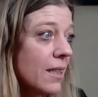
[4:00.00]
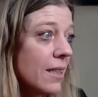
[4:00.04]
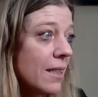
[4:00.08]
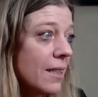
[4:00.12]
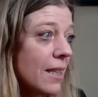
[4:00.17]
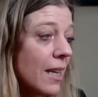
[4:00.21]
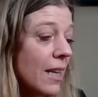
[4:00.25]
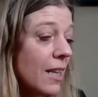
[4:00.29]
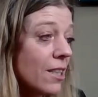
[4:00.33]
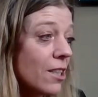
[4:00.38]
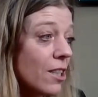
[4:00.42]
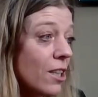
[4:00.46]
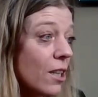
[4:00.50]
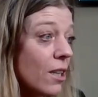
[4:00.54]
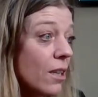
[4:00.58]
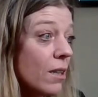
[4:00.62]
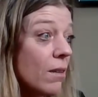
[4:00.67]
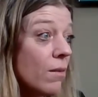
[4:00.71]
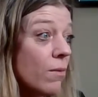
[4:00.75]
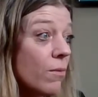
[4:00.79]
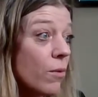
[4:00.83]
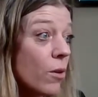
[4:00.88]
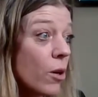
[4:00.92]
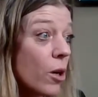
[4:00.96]

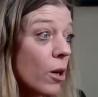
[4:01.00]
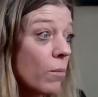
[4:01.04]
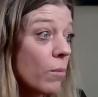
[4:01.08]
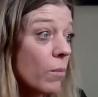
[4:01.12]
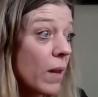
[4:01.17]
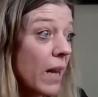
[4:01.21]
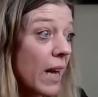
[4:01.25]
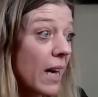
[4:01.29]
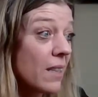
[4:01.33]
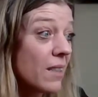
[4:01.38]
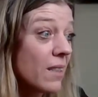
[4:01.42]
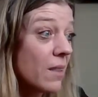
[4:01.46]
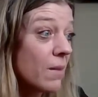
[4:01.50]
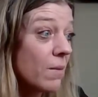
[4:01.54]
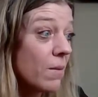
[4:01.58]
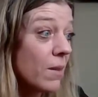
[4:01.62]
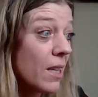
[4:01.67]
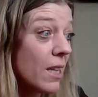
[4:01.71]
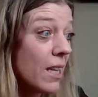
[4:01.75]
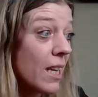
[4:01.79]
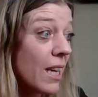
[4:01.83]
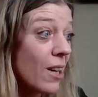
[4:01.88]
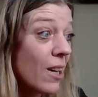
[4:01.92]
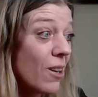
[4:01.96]
session from last
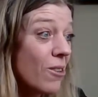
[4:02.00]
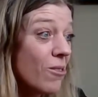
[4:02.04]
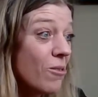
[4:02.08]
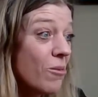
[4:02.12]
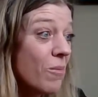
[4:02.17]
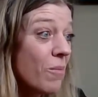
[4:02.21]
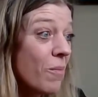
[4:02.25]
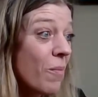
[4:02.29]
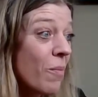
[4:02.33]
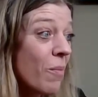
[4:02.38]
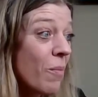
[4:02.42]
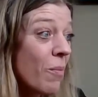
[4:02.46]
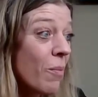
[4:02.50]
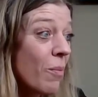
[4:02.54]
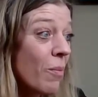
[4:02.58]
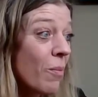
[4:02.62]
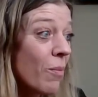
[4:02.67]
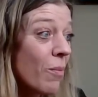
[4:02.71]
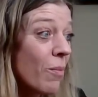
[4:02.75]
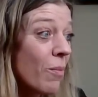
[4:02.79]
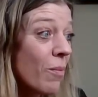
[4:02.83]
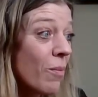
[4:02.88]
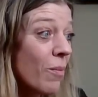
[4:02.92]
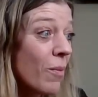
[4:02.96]
video,
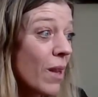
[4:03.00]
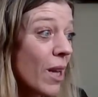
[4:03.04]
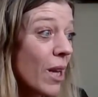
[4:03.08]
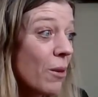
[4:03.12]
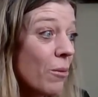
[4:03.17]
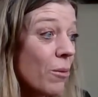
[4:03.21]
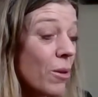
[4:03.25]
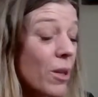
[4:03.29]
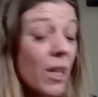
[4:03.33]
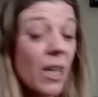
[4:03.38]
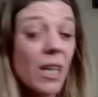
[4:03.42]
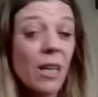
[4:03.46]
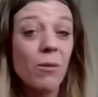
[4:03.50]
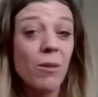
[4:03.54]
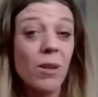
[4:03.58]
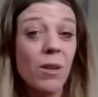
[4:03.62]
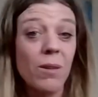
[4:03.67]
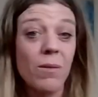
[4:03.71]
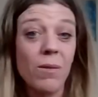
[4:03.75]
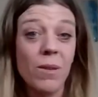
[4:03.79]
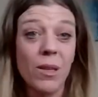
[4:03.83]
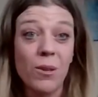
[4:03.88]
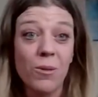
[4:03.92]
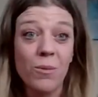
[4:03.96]
and we're going to
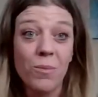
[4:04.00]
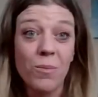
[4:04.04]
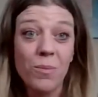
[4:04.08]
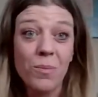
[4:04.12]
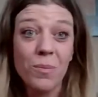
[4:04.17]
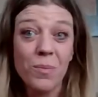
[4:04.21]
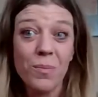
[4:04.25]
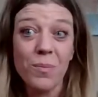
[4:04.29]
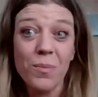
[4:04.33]
review.